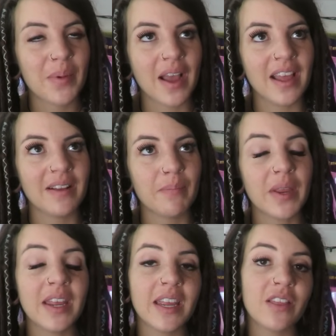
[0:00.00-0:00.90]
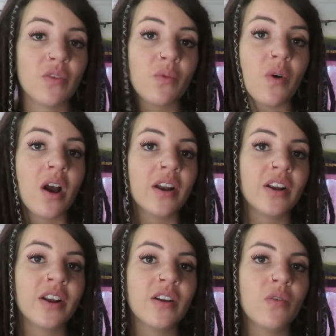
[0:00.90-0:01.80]
But being in the
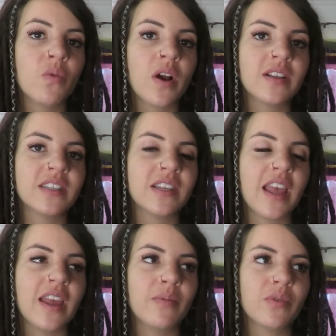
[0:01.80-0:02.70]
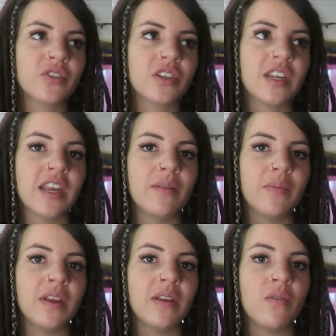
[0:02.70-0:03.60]
water was able to keep
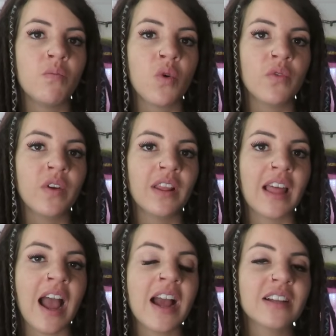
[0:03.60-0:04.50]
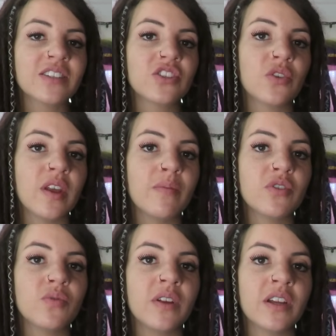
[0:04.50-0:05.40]
me more relaxed, so in
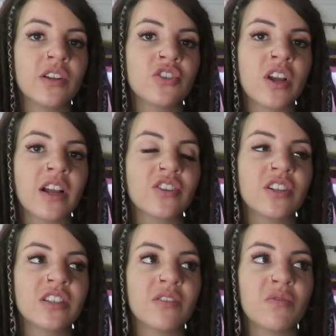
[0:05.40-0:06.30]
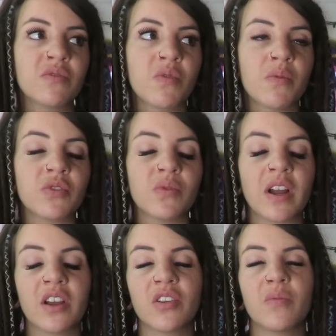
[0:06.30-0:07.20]
between contractions there was moments where
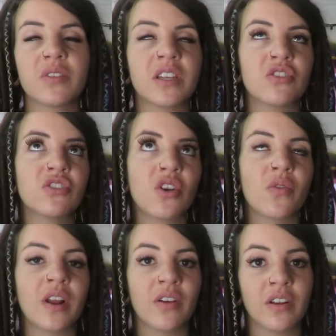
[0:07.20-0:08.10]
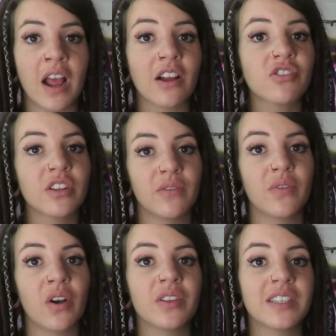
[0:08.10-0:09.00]
I could almost like zone out and actually
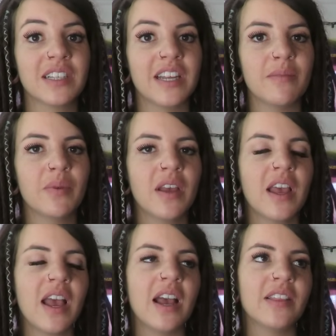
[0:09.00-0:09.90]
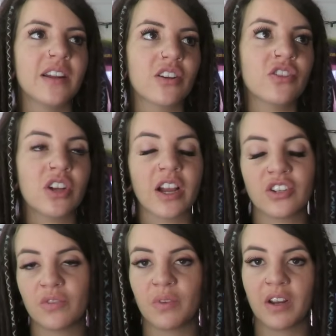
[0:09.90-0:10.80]
fall asleep, and then a
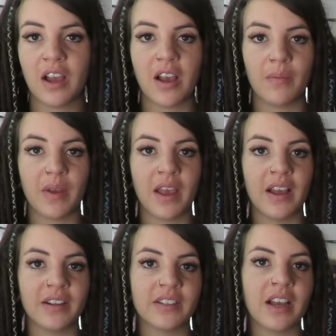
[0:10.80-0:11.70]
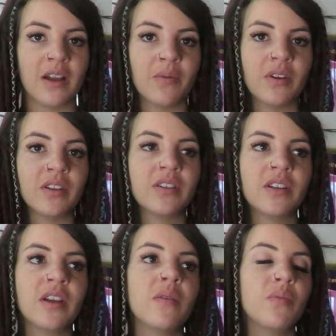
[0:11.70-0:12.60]
contraction would come and I would
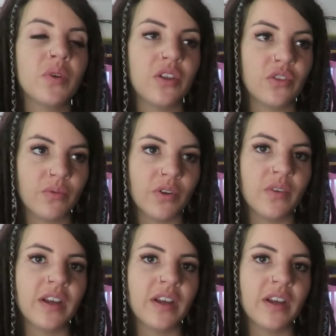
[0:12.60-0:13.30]
breathe through